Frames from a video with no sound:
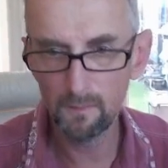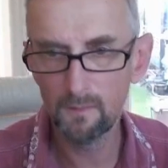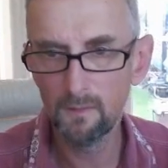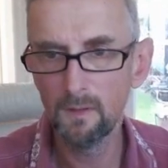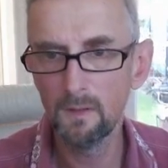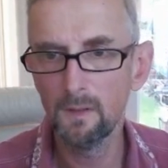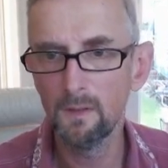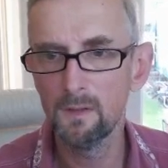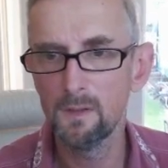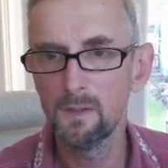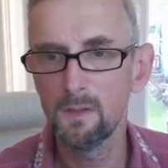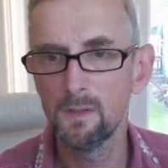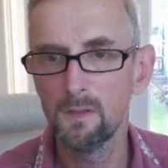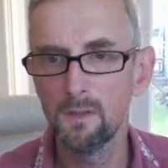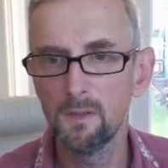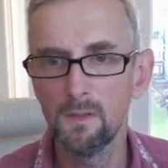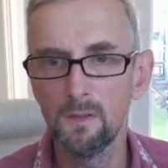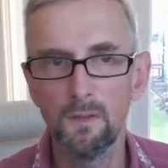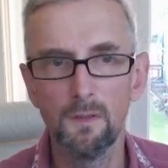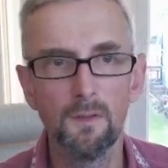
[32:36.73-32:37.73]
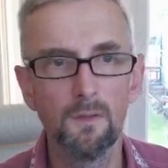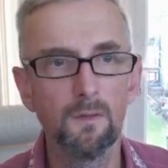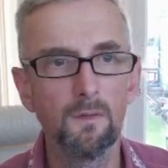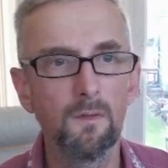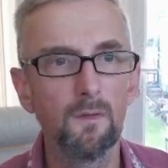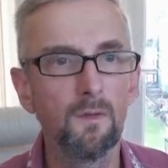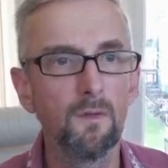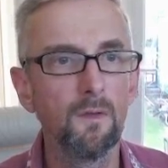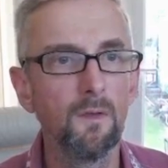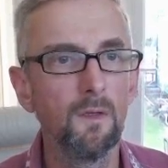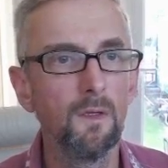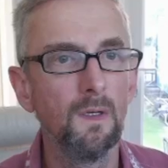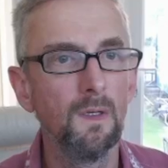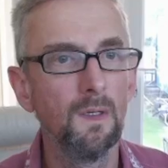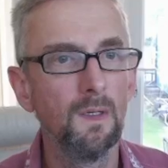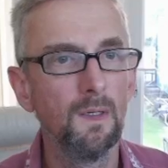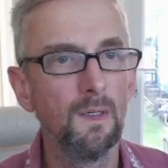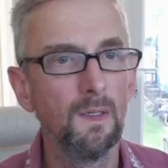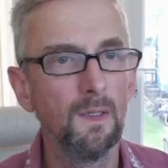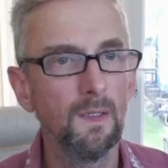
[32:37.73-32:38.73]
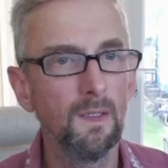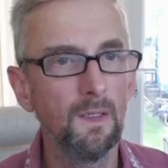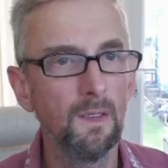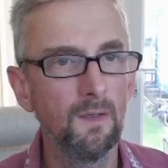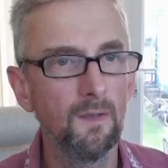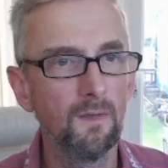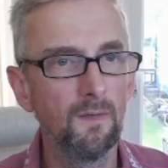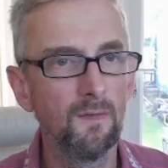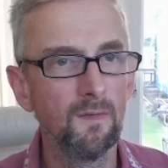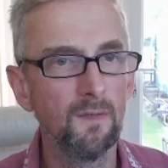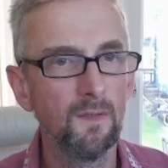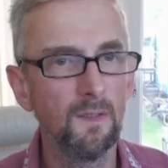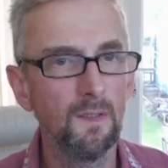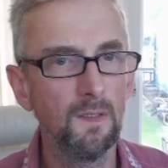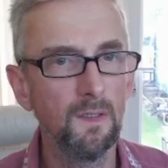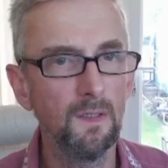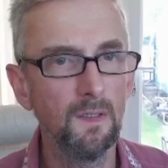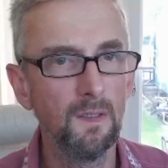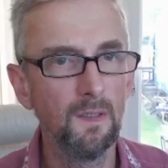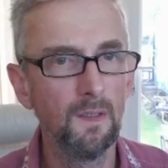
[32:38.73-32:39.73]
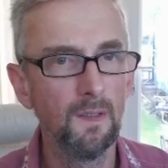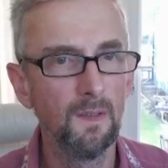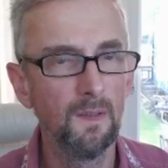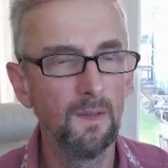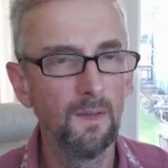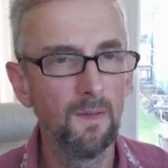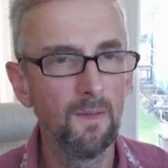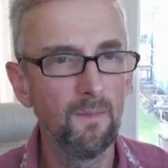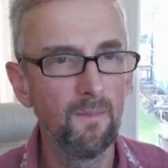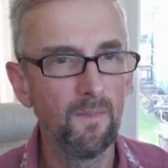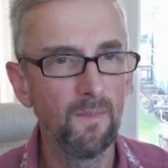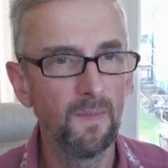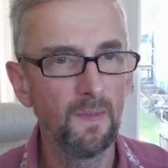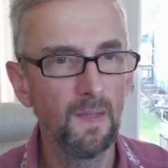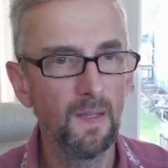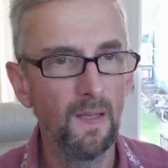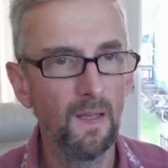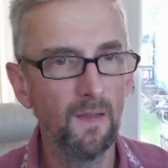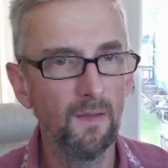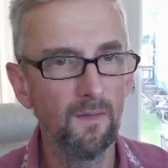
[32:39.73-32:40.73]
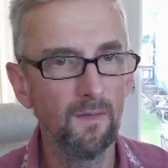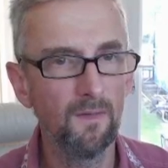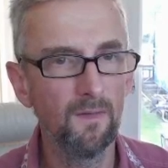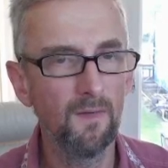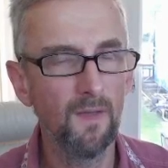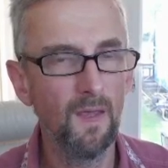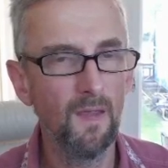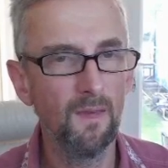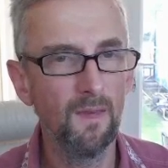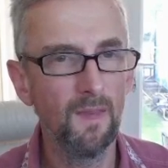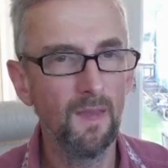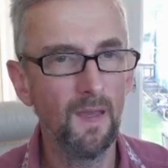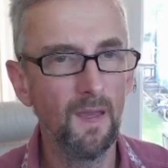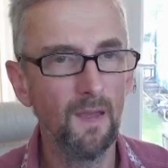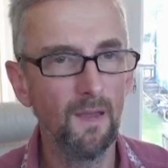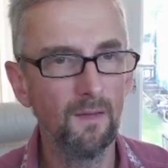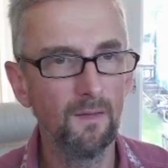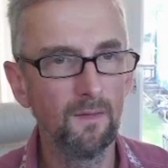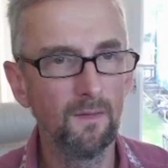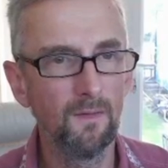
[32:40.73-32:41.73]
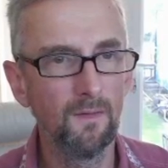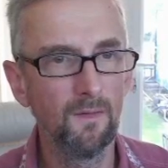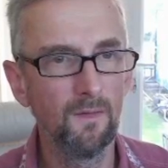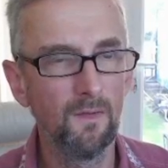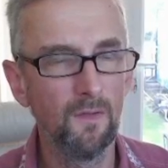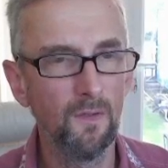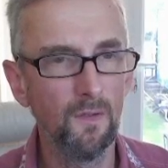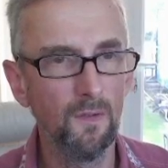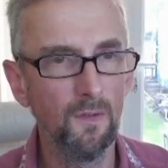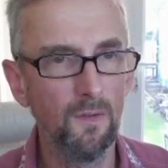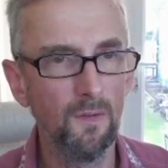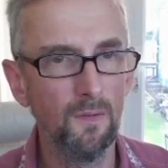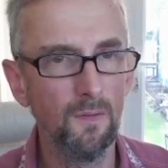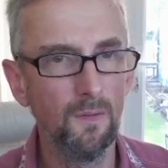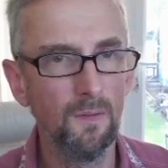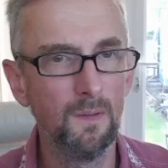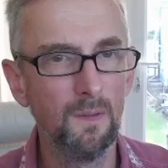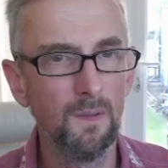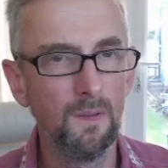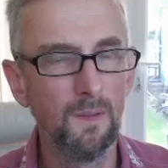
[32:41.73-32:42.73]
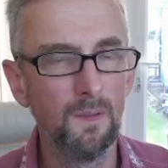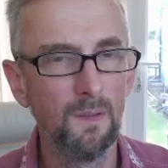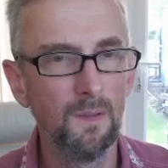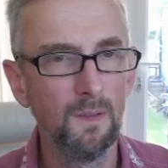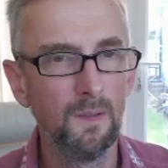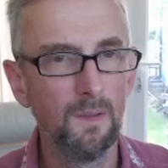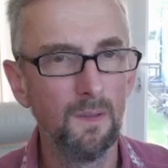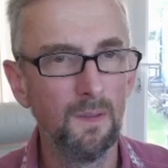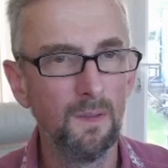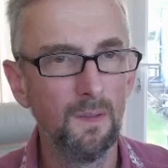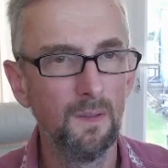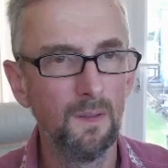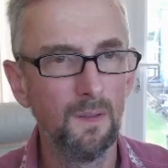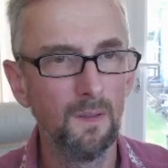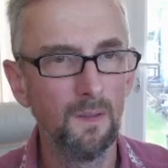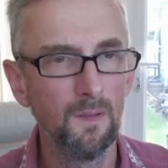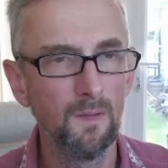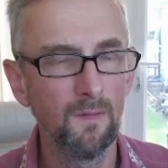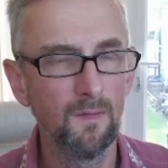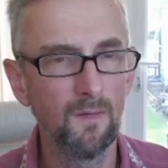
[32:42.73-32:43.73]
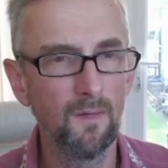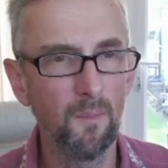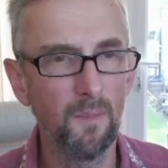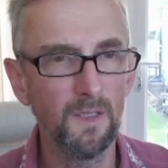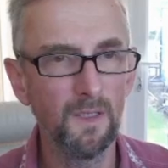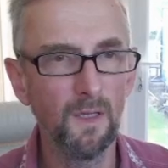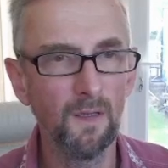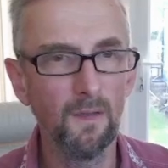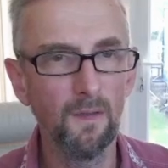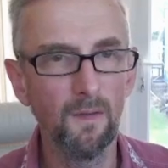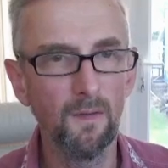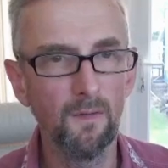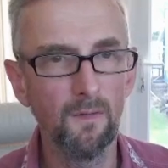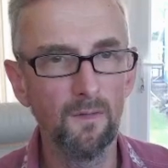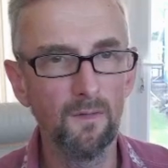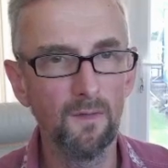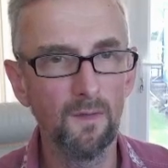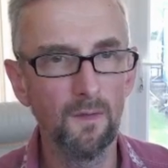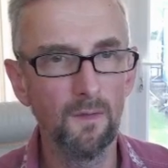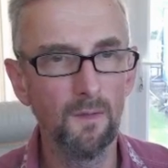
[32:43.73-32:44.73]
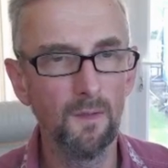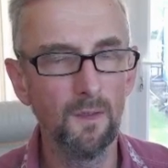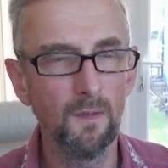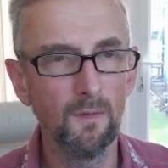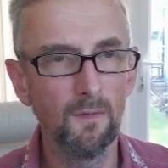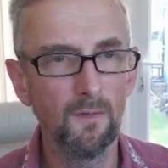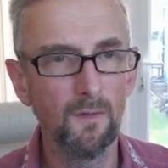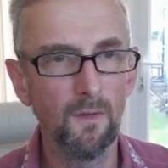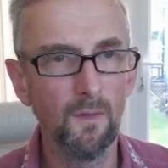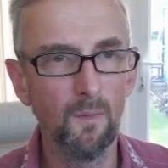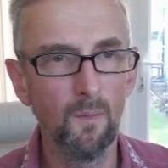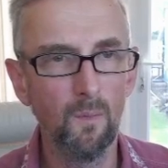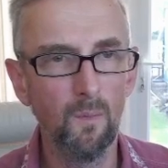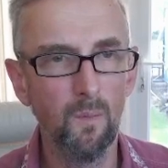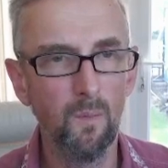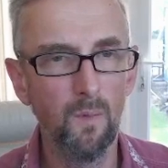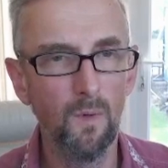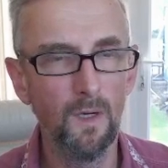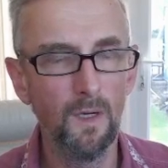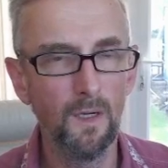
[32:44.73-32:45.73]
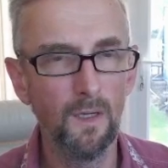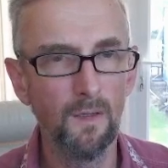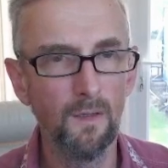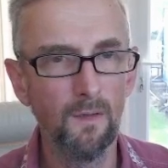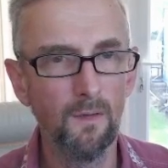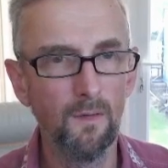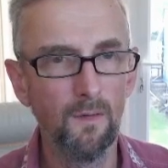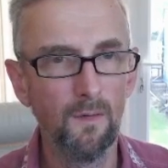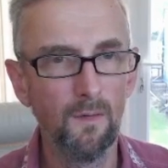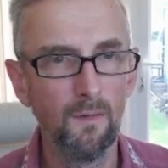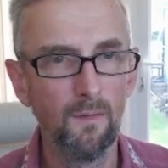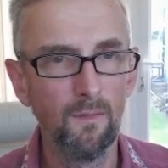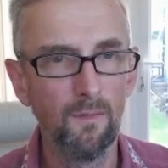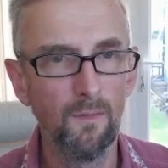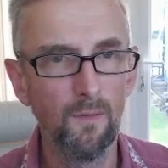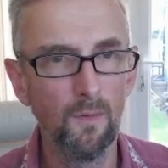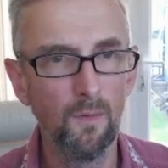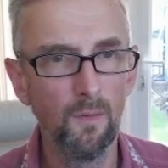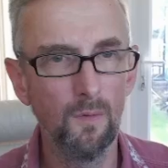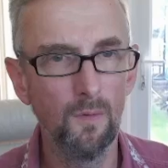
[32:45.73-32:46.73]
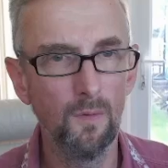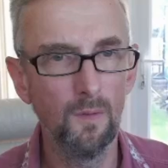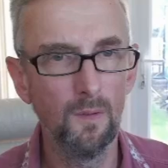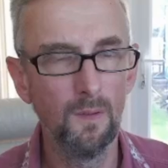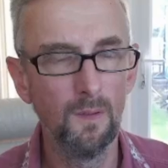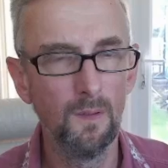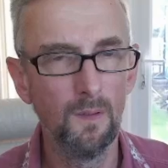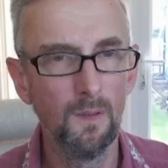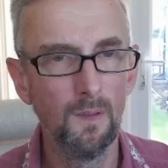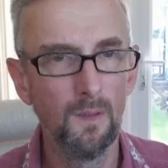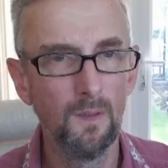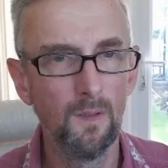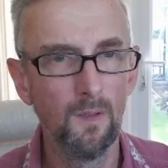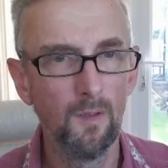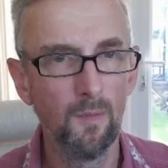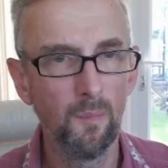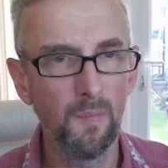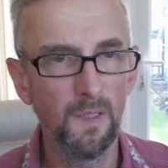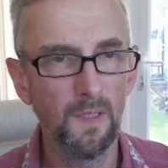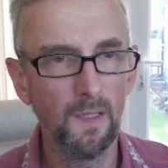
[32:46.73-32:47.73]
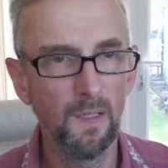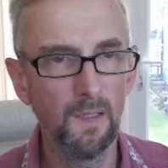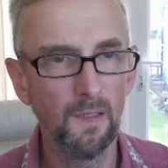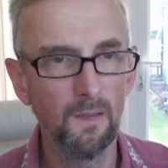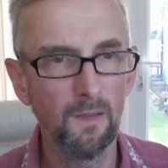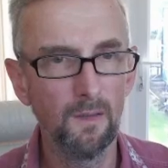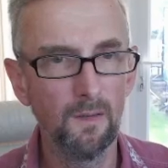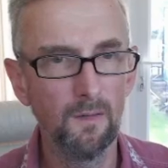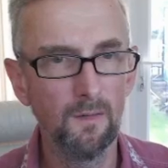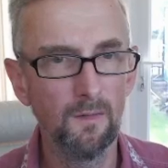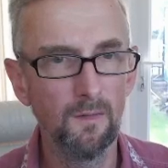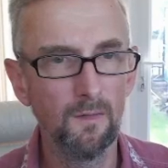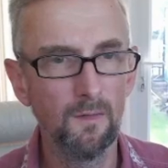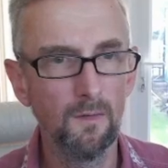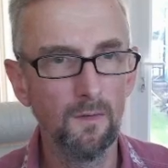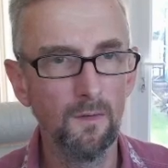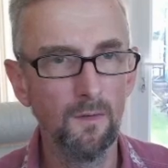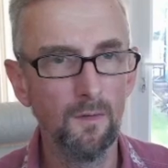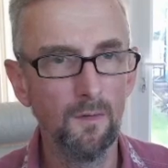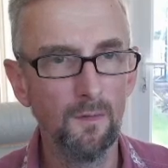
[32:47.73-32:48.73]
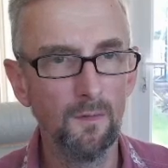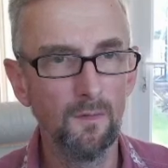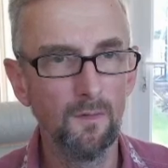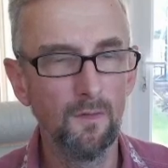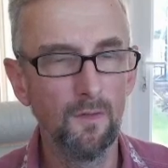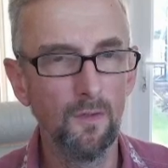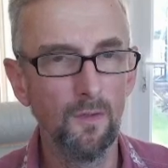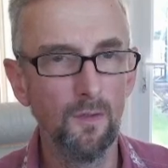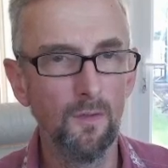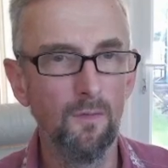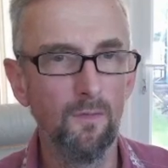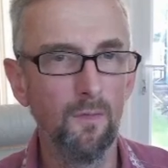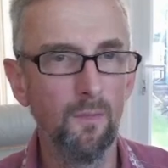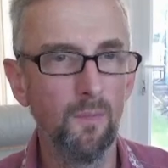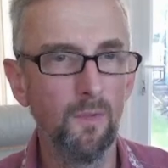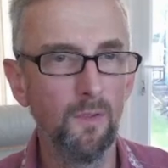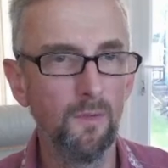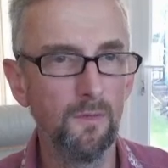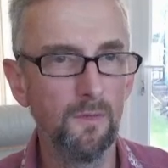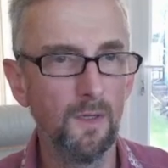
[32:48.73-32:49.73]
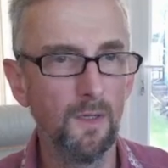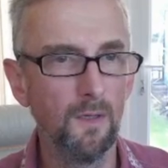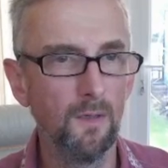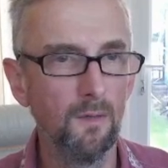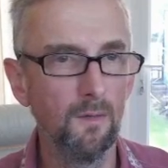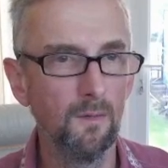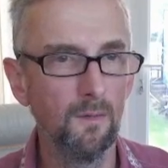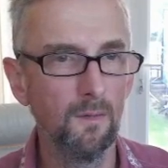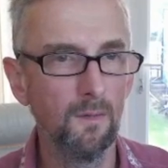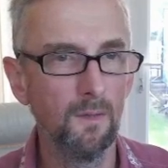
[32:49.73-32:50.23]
D shot ESC and set that to something other than 0. So 1 for BLH32, 2 for Blue Jay or